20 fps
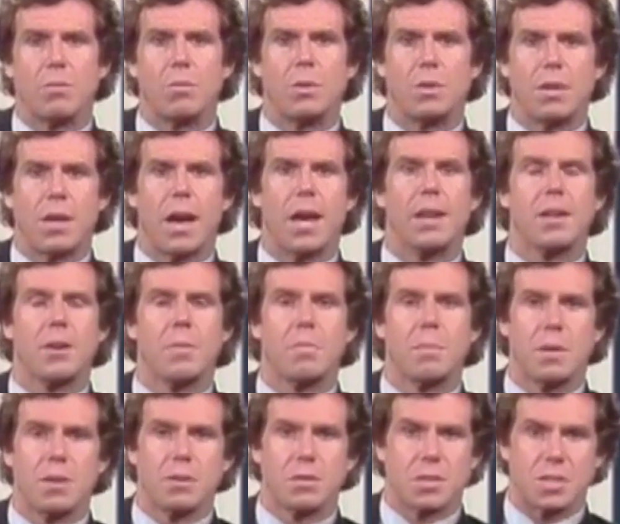would not
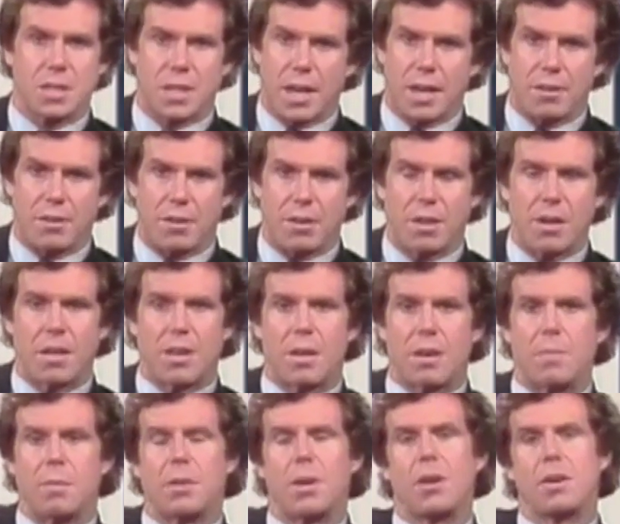appear together.
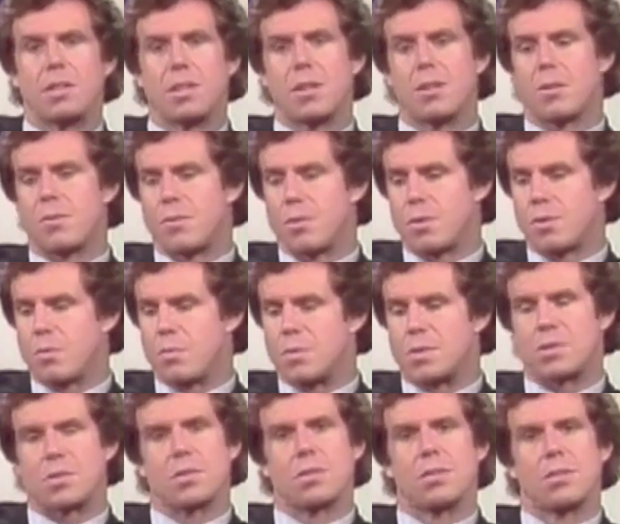We're going to interview
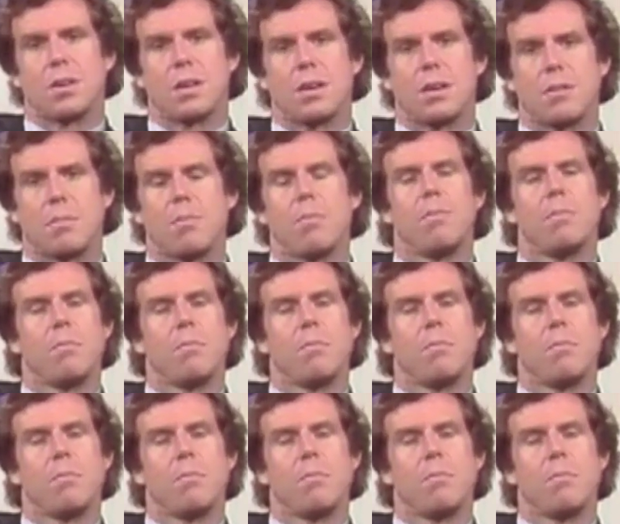Mr.